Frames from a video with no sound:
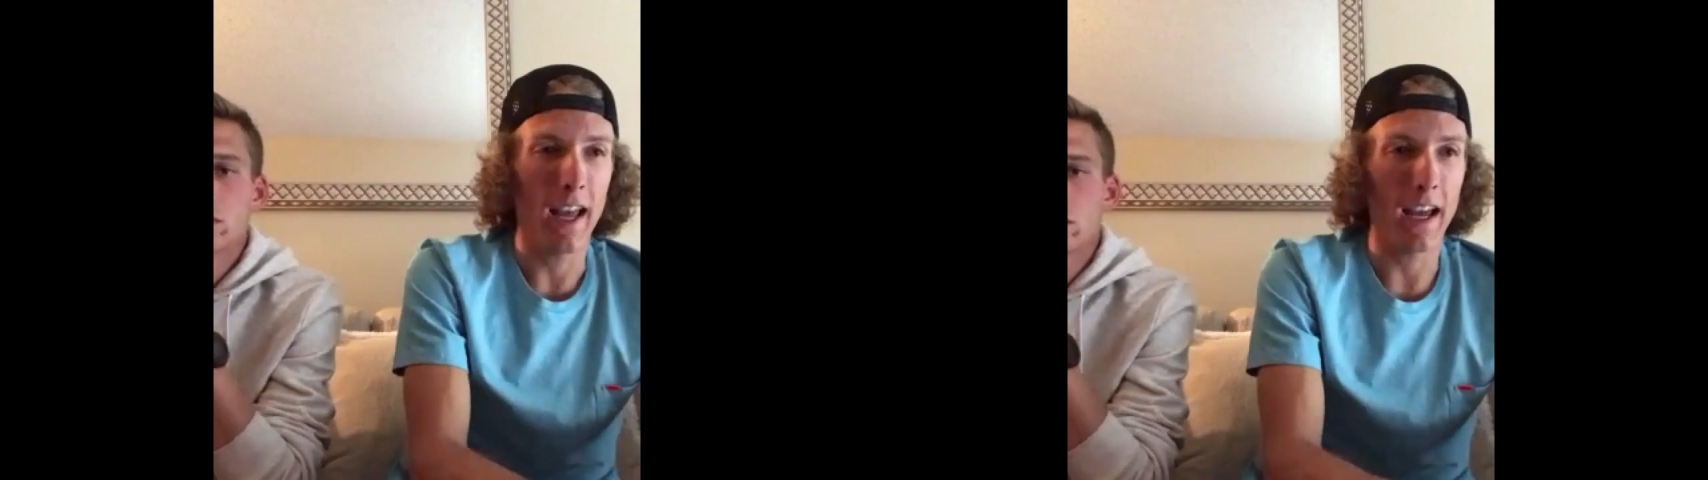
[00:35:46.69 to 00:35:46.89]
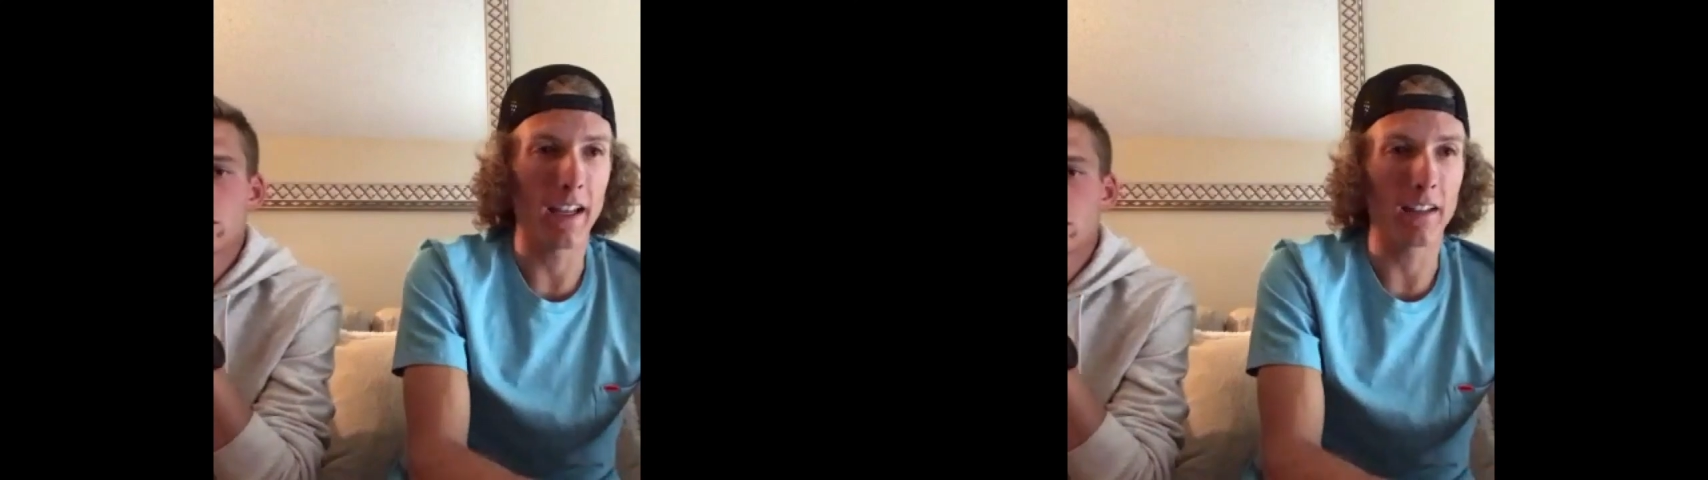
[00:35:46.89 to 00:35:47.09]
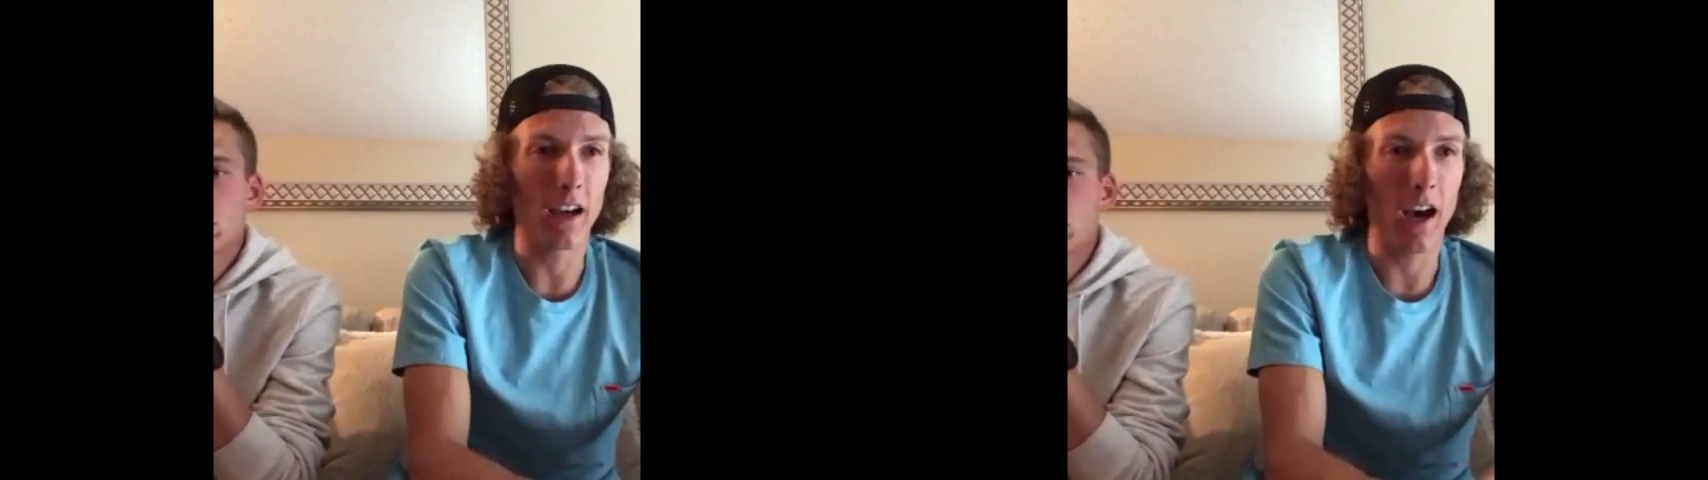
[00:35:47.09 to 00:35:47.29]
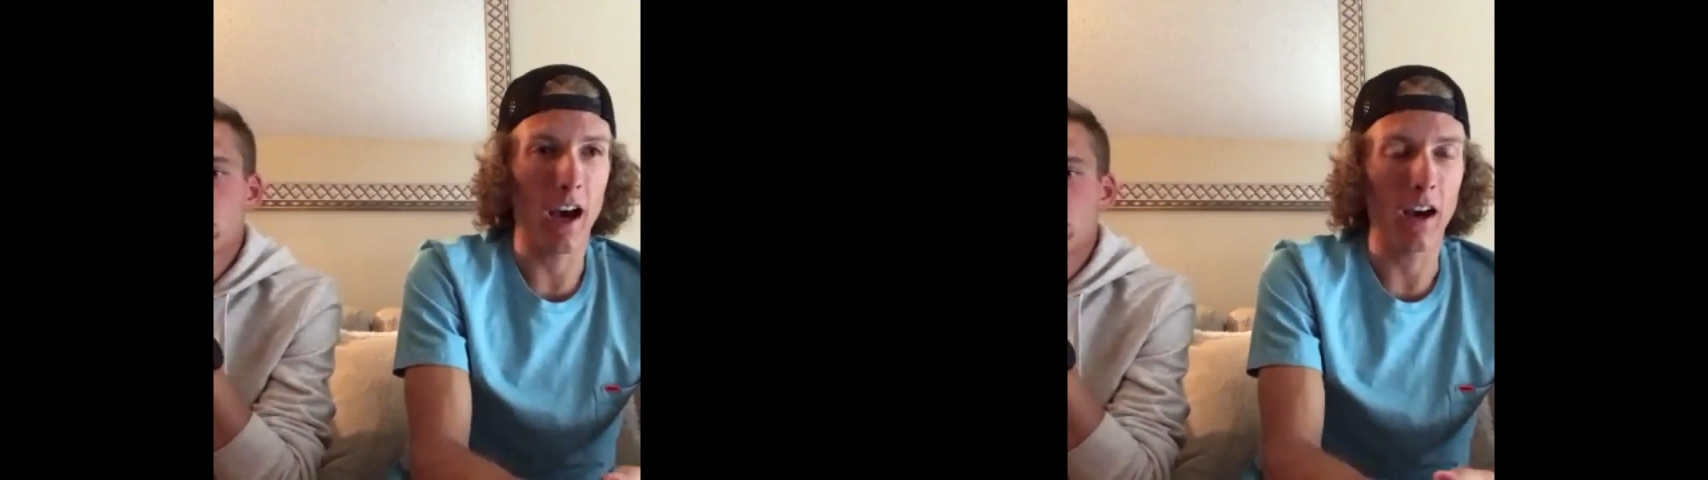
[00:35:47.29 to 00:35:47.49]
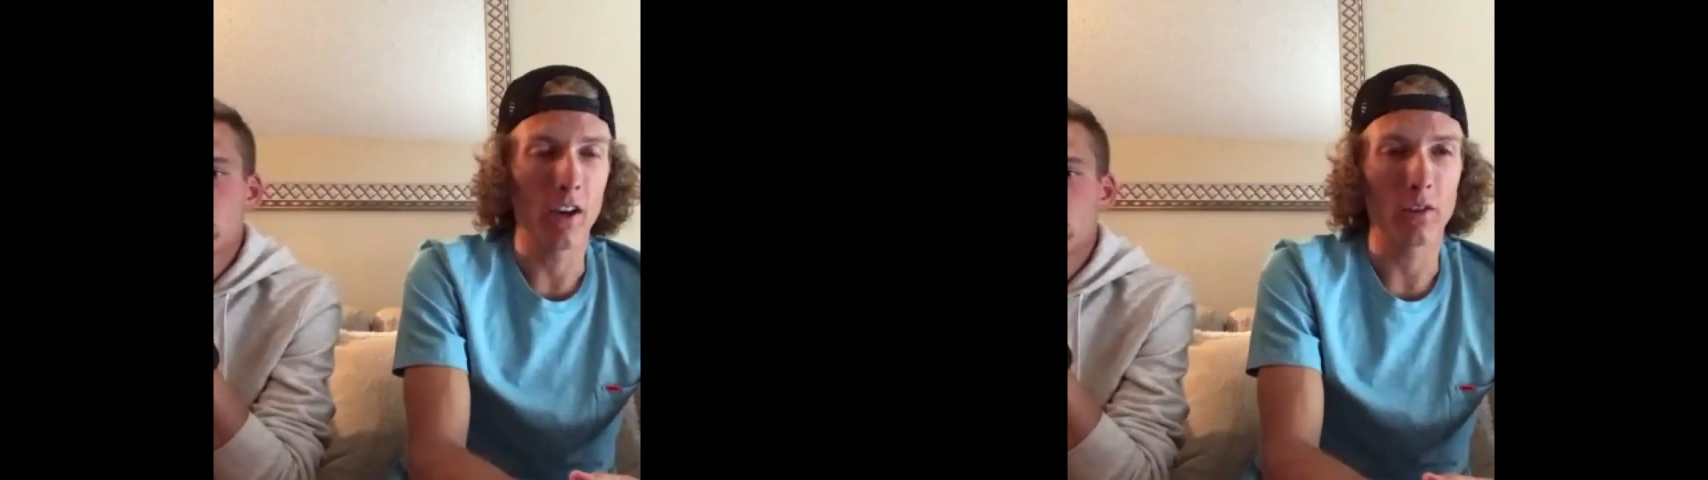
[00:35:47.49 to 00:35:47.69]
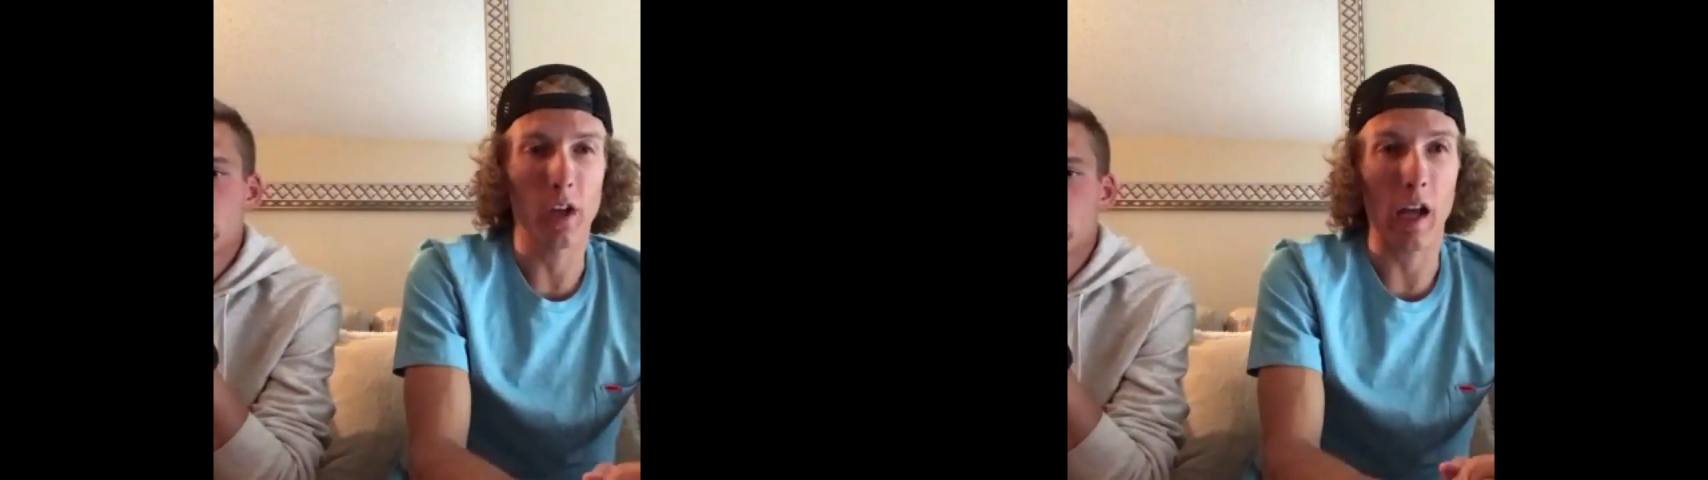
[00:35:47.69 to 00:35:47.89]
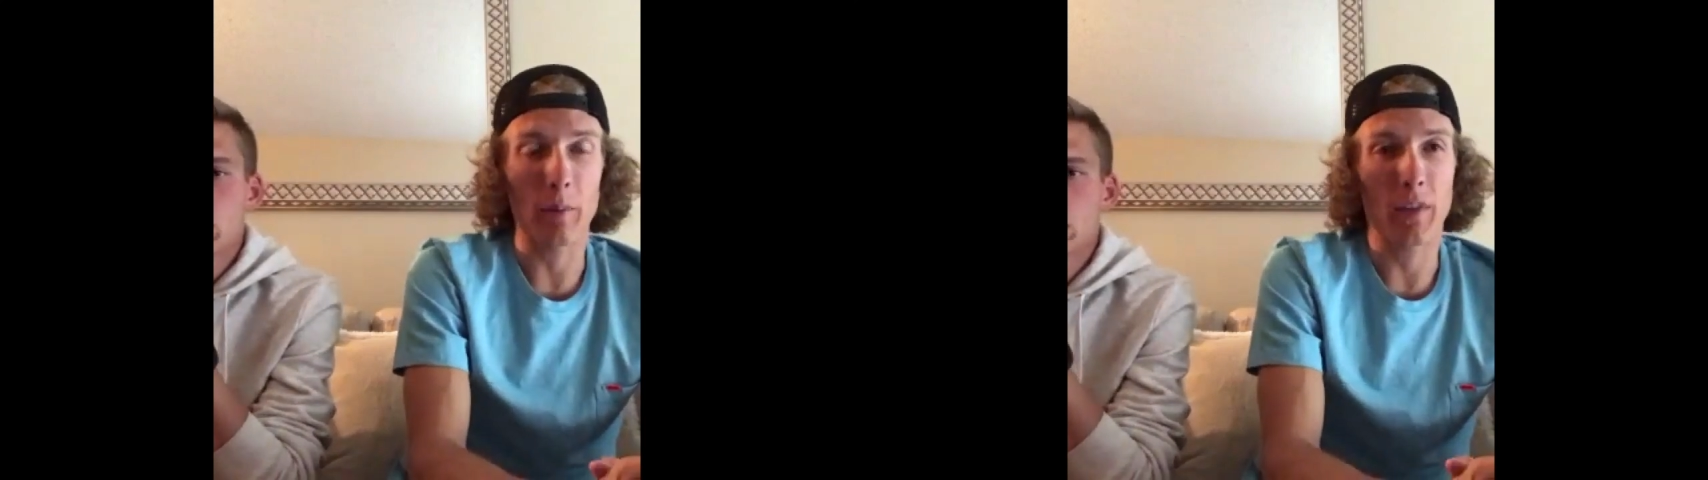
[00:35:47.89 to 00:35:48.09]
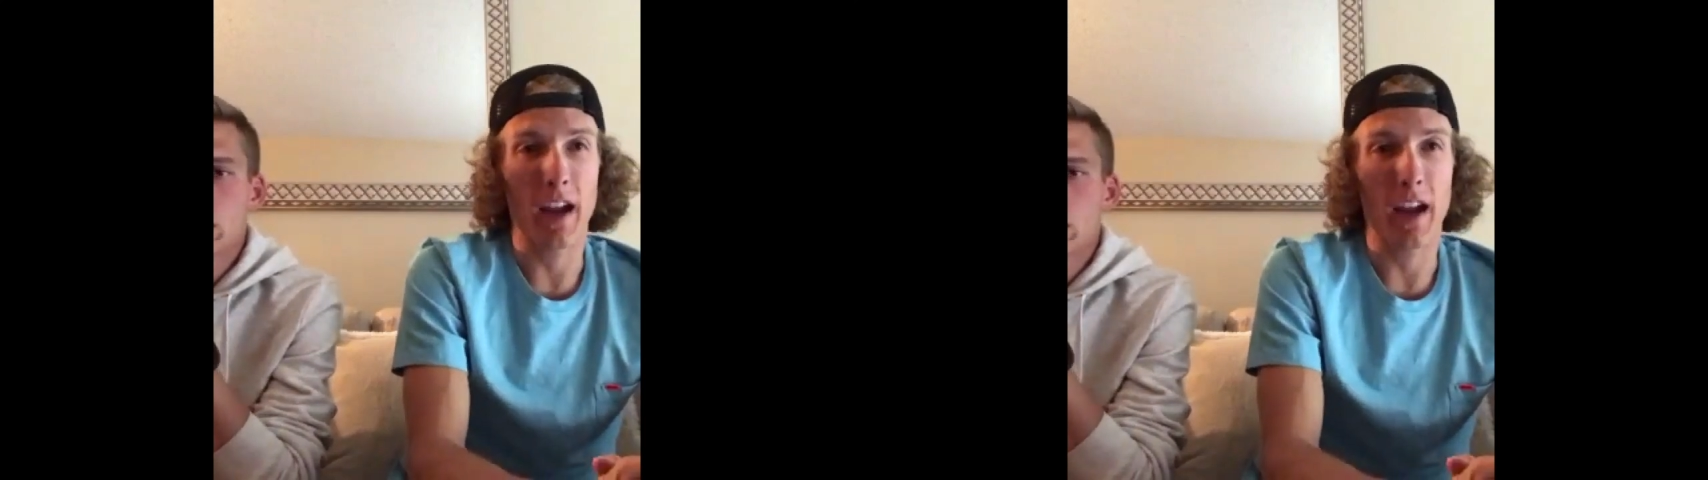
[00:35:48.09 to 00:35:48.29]
And so
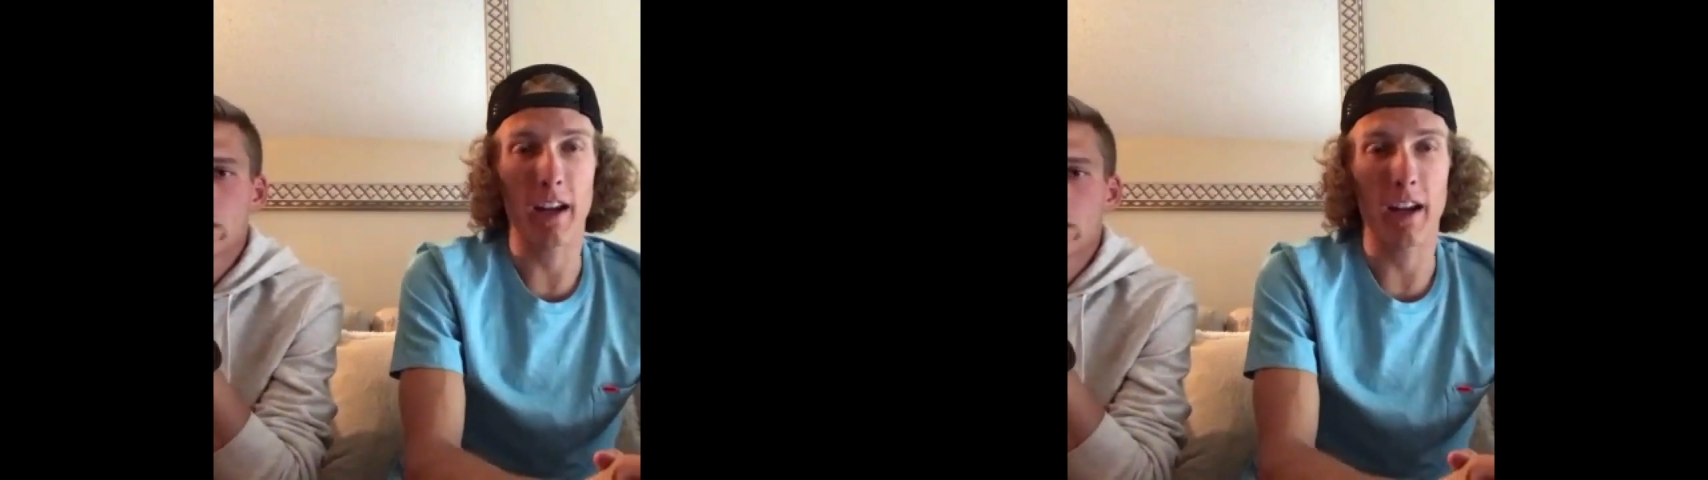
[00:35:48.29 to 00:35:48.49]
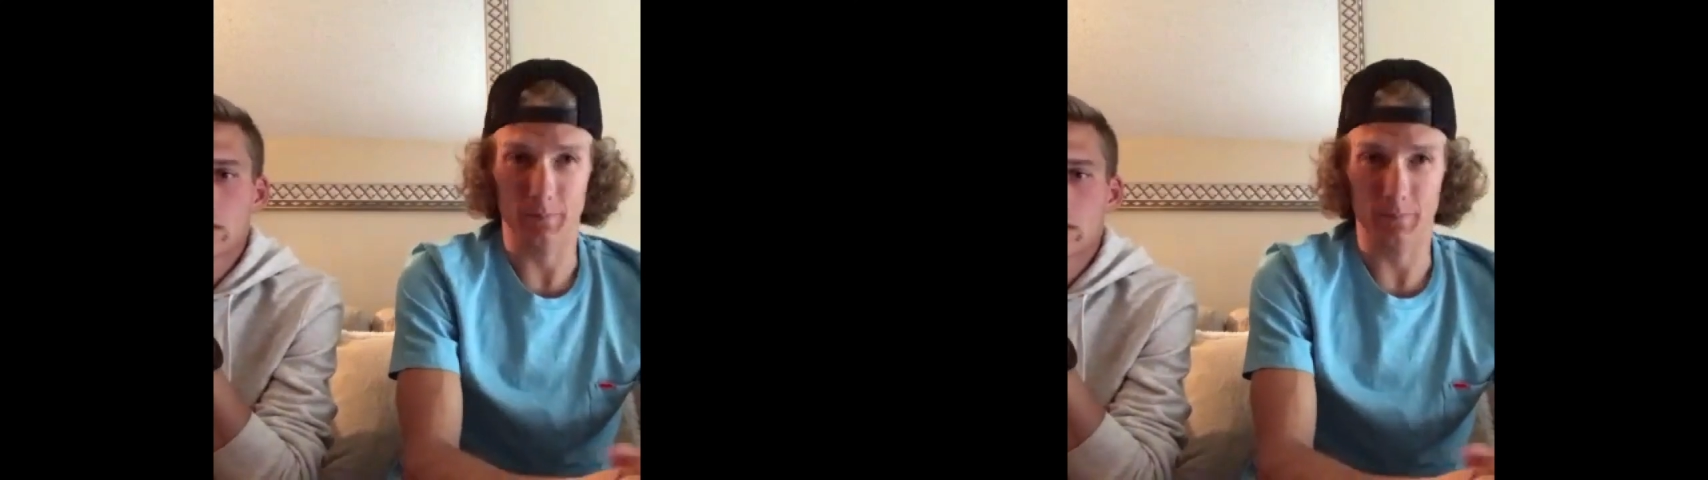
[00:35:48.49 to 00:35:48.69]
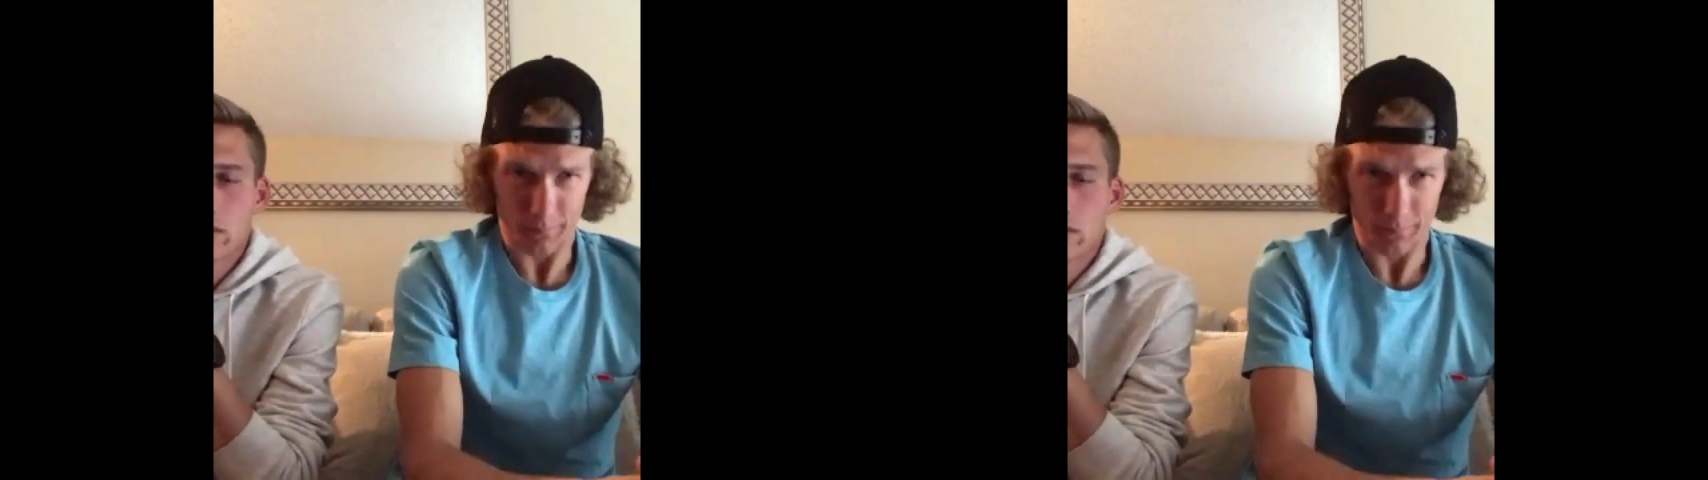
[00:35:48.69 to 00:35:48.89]
got up there, and